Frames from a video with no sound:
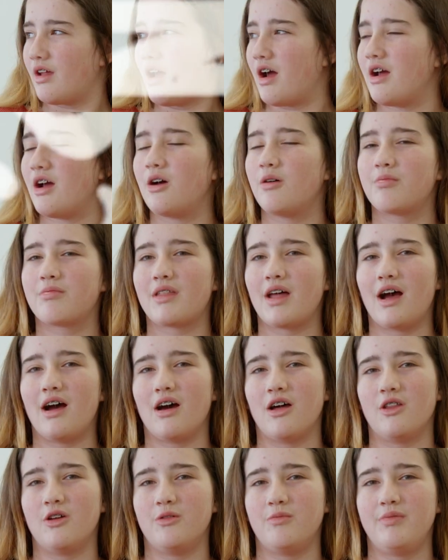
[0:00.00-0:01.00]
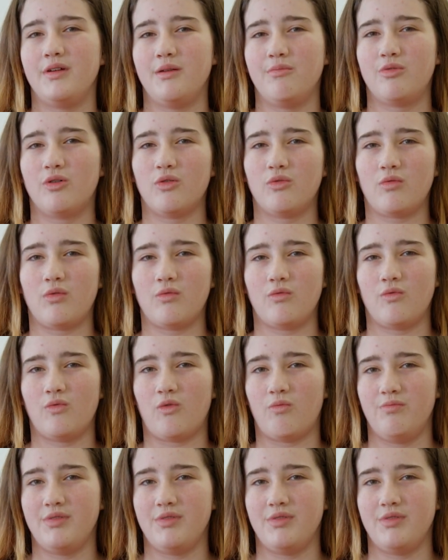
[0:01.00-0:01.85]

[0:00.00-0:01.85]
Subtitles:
I hope that other people